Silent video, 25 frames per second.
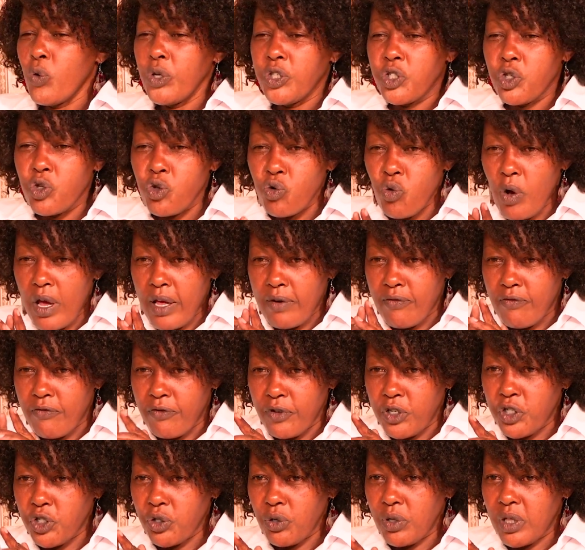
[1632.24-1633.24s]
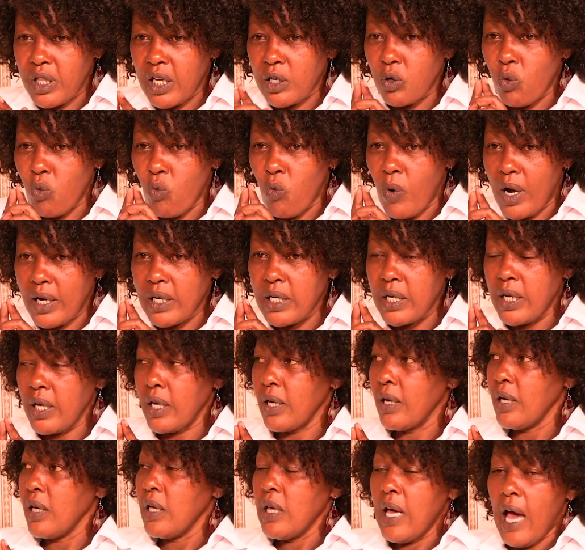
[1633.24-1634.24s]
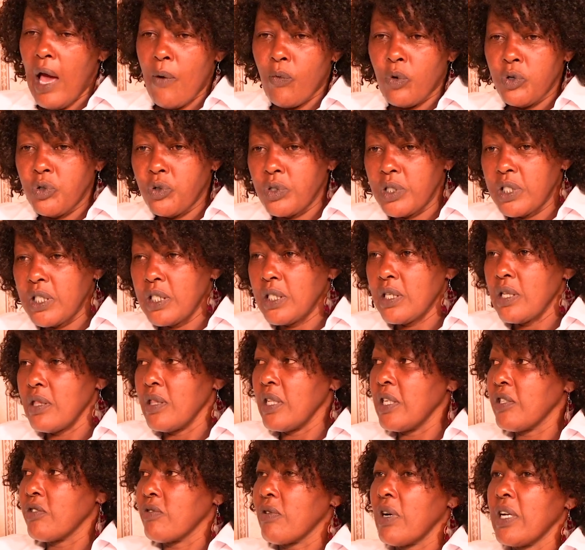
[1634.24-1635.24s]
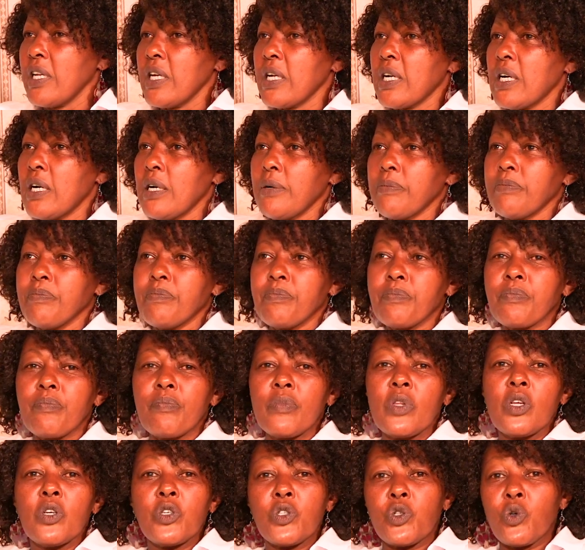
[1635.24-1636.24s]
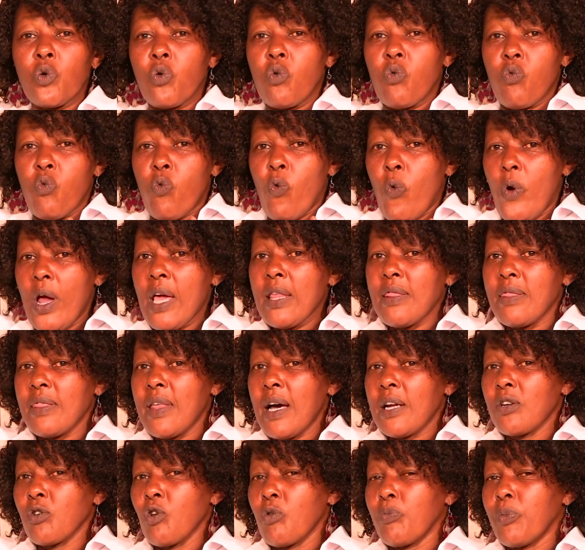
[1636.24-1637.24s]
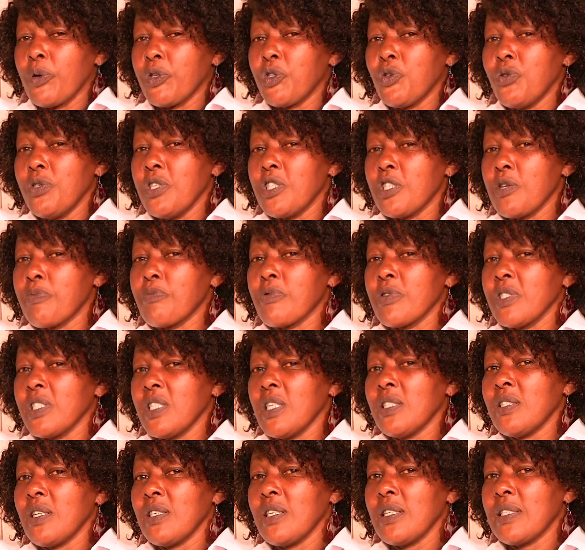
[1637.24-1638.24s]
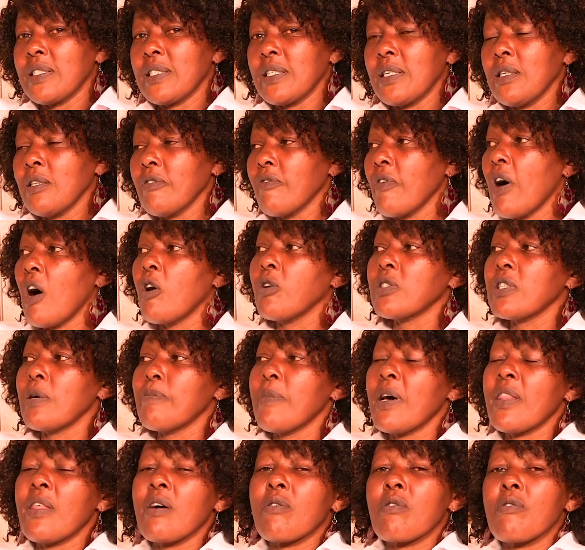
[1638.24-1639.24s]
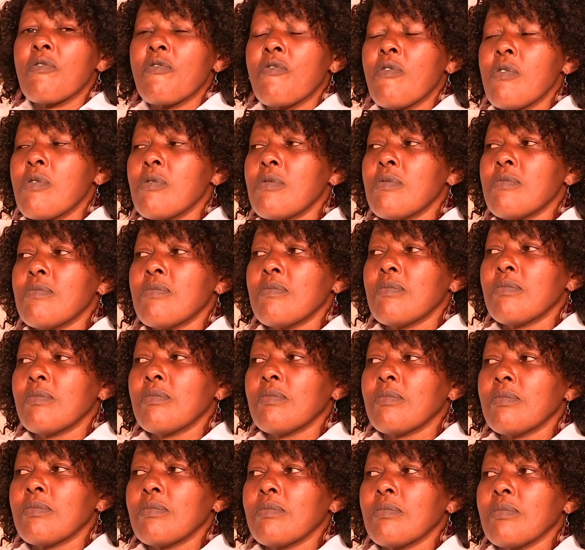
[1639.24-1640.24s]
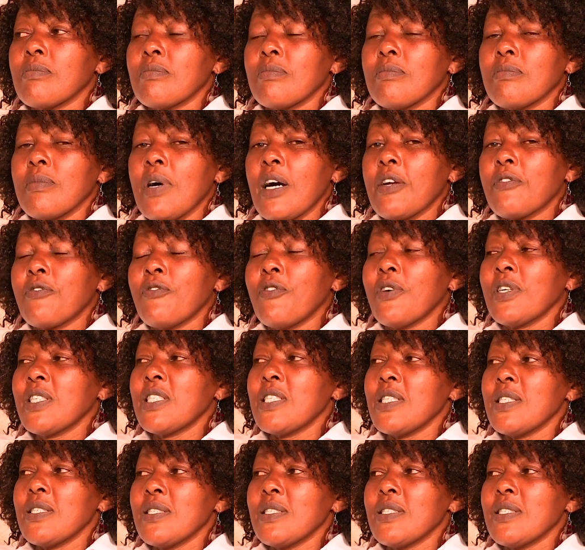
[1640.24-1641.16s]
which you envision that one day I want to sit in this rally car. So when that opportunity presented itself, I was a mother of 4. At 40.